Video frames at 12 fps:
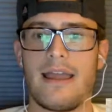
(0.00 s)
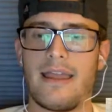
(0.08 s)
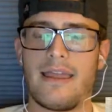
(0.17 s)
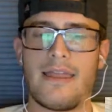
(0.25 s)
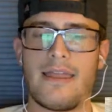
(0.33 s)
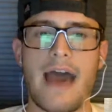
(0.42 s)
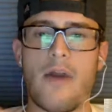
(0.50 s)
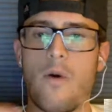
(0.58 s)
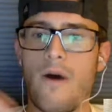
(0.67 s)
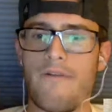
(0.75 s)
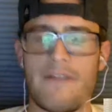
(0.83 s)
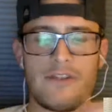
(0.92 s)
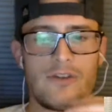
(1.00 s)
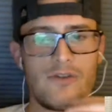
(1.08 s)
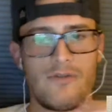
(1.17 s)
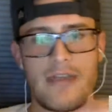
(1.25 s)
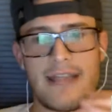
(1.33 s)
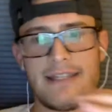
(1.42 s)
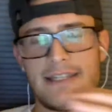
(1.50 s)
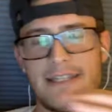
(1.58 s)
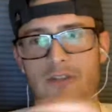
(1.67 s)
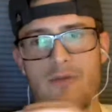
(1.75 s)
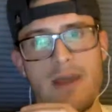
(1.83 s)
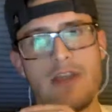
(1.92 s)
That offense creates
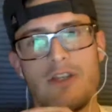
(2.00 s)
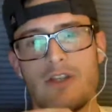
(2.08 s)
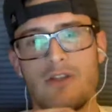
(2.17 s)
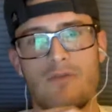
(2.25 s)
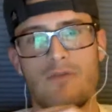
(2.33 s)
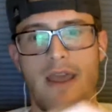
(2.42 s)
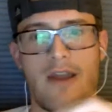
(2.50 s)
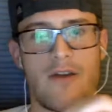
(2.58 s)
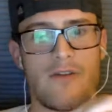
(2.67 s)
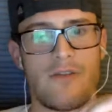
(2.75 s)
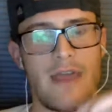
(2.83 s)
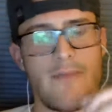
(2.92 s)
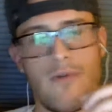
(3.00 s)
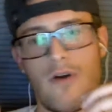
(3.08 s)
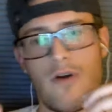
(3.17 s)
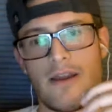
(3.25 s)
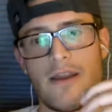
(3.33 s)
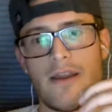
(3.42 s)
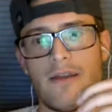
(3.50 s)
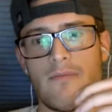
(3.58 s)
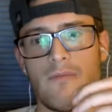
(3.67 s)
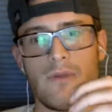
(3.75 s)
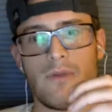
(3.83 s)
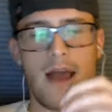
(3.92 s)
situations where they put
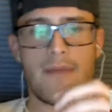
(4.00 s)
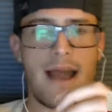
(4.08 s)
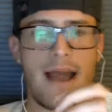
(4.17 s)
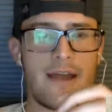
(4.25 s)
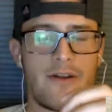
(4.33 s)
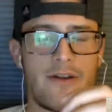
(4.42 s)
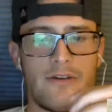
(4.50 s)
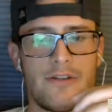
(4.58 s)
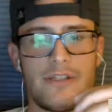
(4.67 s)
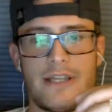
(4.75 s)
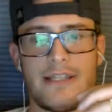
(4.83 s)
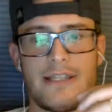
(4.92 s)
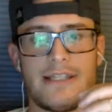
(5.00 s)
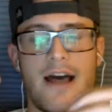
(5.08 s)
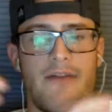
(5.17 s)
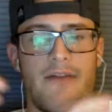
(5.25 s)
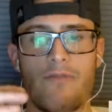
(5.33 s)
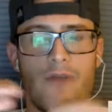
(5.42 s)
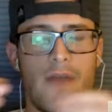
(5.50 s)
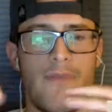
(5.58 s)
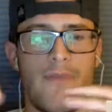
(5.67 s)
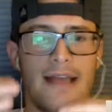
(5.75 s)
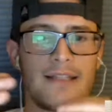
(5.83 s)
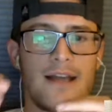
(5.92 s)
linebackers and stuff in
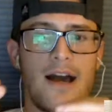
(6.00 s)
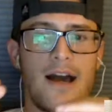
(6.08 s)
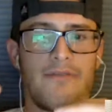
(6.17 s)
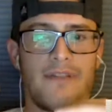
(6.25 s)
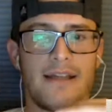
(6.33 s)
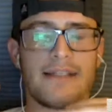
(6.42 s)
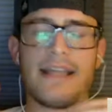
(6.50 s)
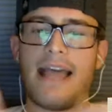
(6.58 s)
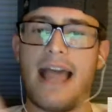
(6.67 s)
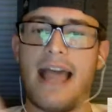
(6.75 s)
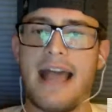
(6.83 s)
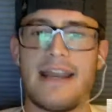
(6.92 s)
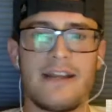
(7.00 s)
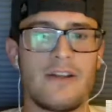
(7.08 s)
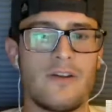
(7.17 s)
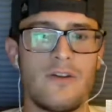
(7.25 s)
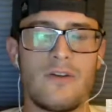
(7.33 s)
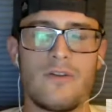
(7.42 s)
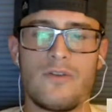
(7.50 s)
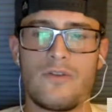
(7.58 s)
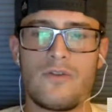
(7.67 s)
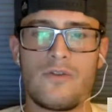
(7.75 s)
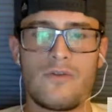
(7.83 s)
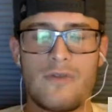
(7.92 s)
run-pass conflicts, and it
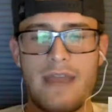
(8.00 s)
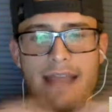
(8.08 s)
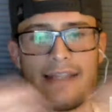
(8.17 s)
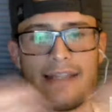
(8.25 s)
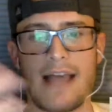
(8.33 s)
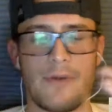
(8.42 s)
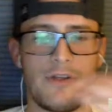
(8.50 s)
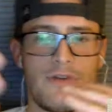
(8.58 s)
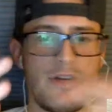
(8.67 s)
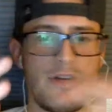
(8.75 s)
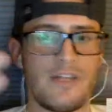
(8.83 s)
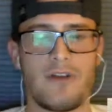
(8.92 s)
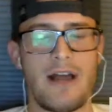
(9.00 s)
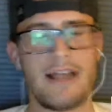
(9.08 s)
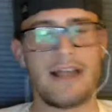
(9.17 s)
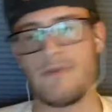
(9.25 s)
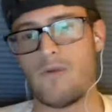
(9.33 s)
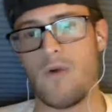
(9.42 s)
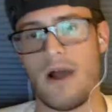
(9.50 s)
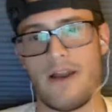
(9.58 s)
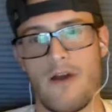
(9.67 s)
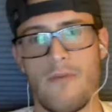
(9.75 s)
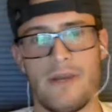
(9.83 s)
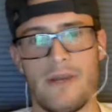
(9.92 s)
creates opportunities for guys to be wide
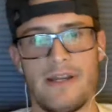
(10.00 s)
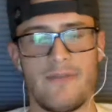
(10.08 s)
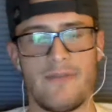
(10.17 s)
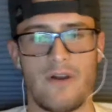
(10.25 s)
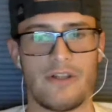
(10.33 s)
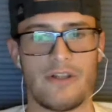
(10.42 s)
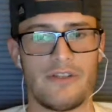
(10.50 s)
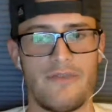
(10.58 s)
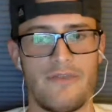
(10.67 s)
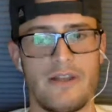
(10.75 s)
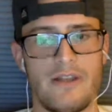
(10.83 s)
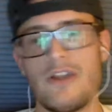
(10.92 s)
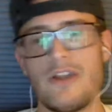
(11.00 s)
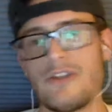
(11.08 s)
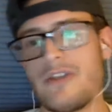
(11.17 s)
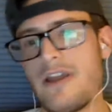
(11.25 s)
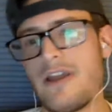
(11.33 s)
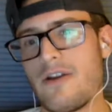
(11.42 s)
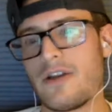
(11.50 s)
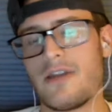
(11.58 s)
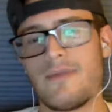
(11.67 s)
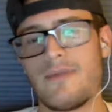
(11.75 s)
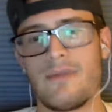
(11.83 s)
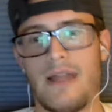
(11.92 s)
open in different parts of the field. So there are going to
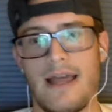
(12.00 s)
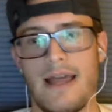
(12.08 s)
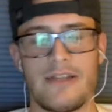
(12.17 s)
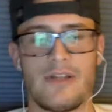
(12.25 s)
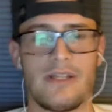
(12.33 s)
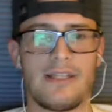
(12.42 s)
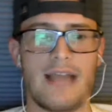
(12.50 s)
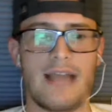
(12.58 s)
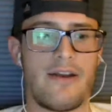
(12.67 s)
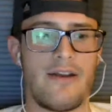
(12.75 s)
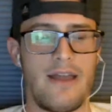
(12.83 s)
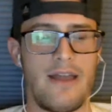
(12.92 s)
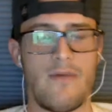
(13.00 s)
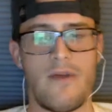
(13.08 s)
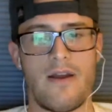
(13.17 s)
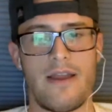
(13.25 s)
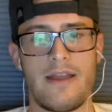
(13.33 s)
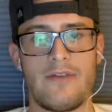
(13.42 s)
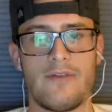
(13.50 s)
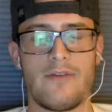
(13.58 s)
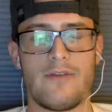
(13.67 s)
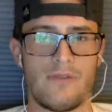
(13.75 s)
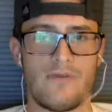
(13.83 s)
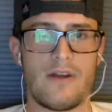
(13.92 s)
be plays on Saturday where
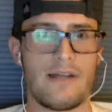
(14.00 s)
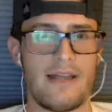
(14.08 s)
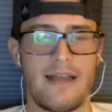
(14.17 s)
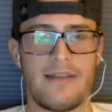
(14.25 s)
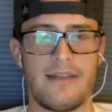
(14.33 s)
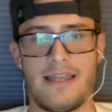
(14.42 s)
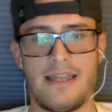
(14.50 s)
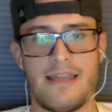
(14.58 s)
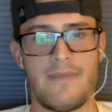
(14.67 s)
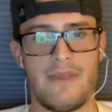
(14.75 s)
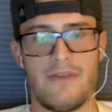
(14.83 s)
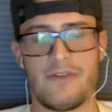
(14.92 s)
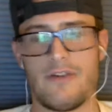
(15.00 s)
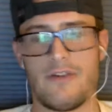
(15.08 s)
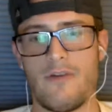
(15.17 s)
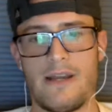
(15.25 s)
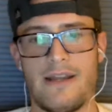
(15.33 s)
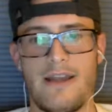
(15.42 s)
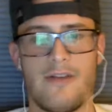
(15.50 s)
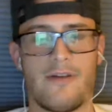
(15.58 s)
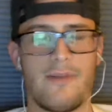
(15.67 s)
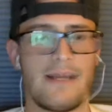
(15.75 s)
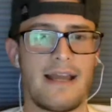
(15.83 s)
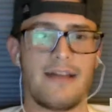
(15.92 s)
Ingram is running down the seam and there's nobody near
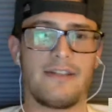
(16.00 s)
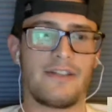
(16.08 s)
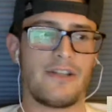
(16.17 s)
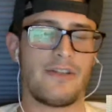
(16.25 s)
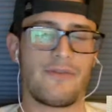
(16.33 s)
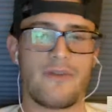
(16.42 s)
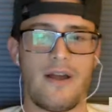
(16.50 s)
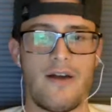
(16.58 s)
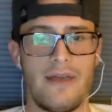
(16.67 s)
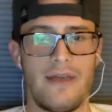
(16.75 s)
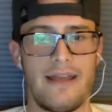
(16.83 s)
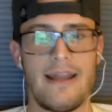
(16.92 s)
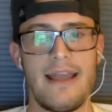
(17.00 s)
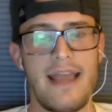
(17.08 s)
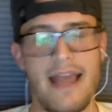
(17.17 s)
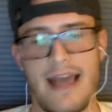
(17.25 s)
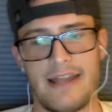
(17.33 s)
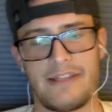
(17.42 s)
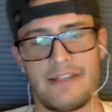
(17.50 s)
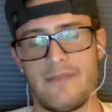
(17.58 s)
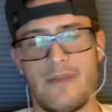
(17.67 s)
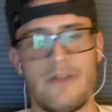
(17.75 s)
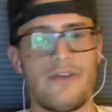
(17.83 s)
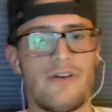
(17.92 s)
him, and Kelly's going to throw it, and it's going to
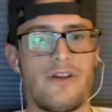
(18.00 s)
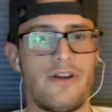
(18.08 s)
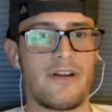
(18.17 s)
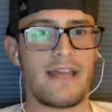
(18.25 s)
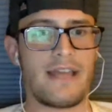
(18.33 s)
be a 30-yard gain,